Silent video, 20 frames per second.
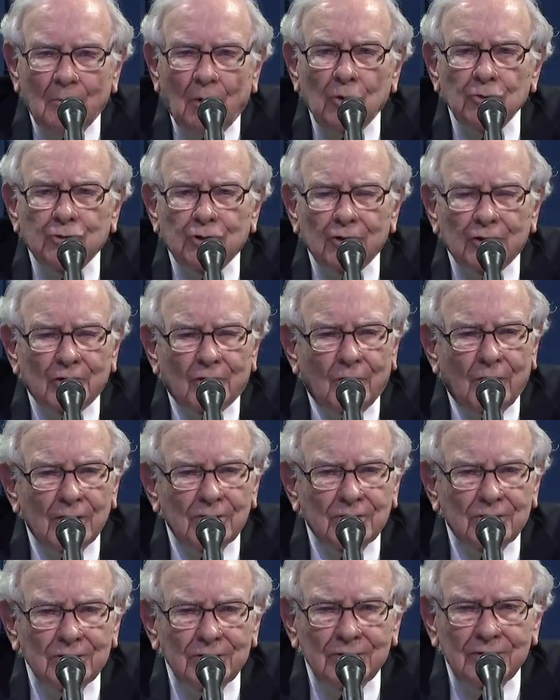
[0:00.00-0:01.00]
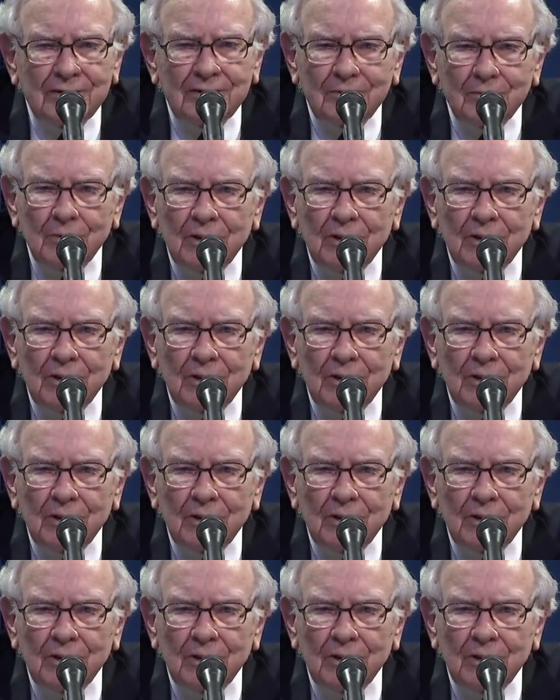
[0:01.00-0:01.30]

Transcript: most of the questions